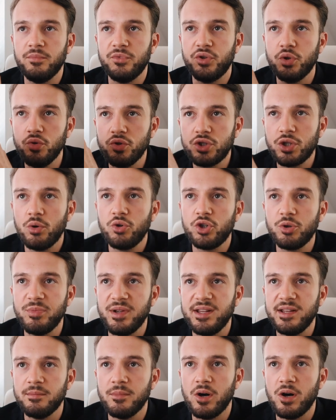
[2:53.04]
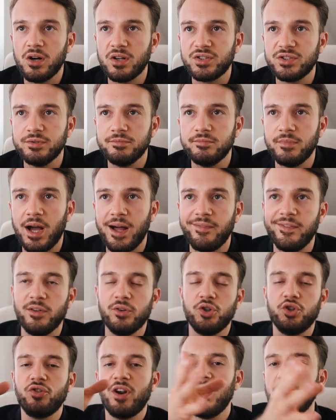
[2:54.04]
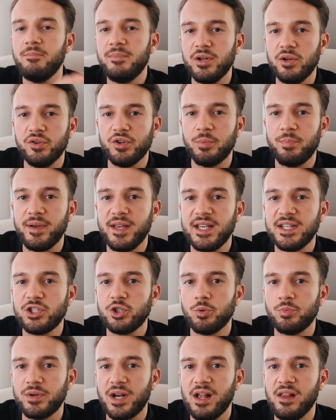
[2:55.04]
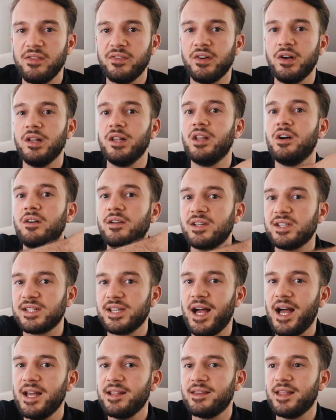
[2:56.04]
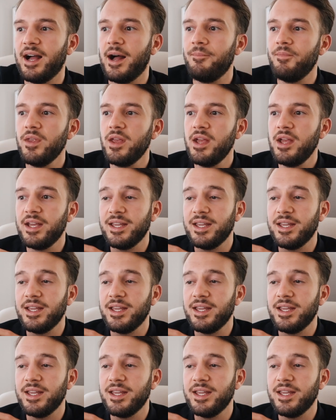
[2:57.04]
do social media marketing and they'll try and build a personal brand alongside that.